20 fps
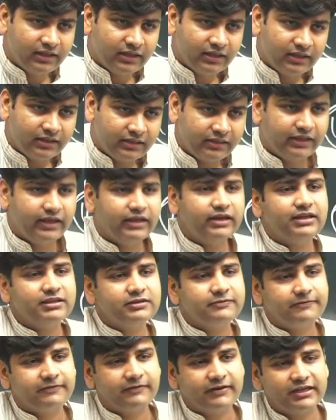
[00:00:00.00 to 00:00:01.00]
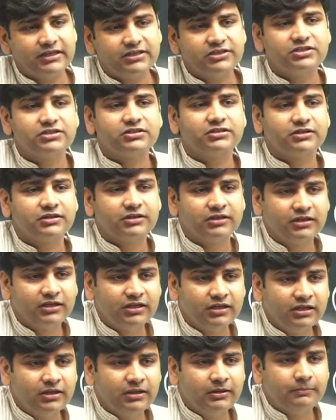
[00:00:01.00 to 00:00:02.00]
then a fresh
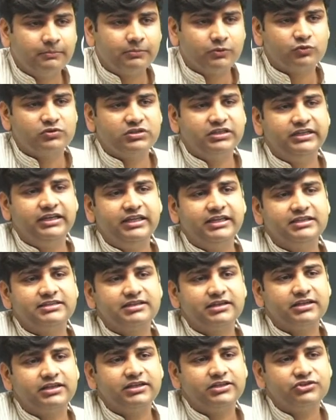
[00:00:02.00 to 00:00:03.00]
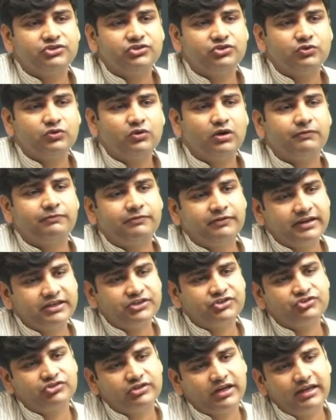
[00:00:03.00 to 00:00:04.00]
proceedings against you, a fresh
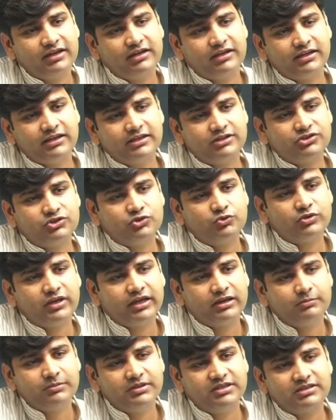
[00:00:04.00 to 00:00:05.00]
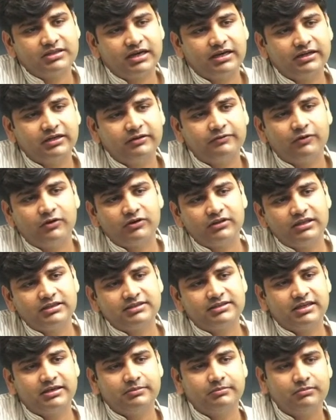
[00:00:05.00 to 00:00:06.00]
trial against you can be started for the
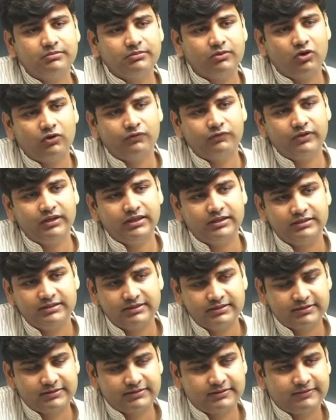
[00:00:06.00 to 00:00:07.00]
same offense.